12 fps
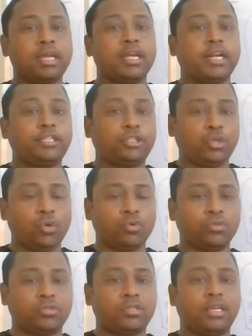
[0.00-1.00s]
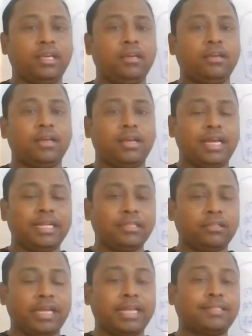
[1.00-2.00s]
It shows the
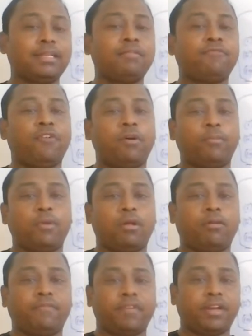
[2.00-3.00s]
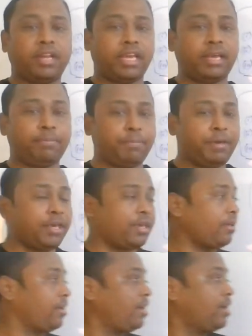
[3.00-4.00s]
Sn formula of an
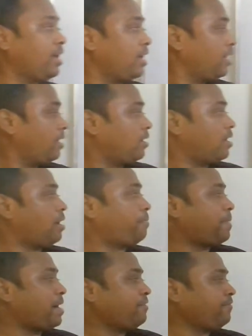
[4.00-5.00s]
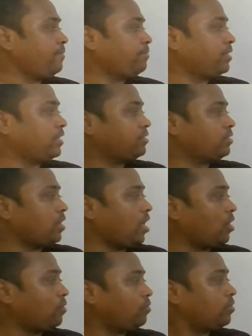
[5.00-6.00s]
AP. Apart from this,
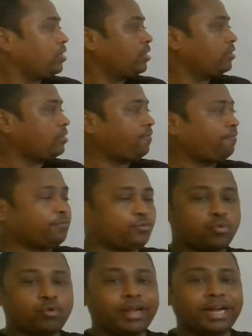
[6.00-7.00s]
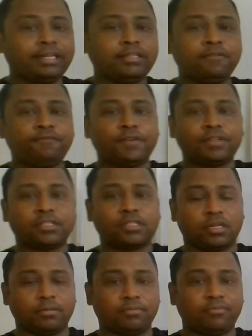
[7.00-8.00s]
now To get the first
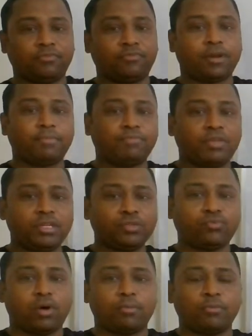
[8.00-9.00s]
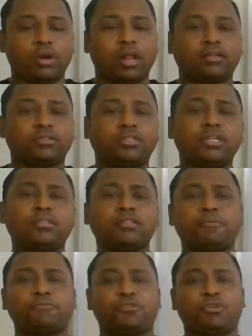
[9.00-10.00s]
term from these formulas, just
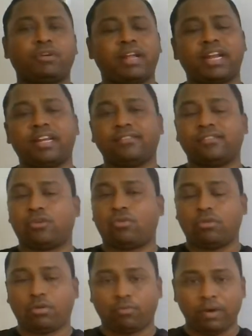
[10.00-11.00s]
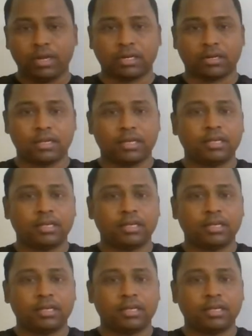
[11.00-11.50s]
substitute n is equal to 1.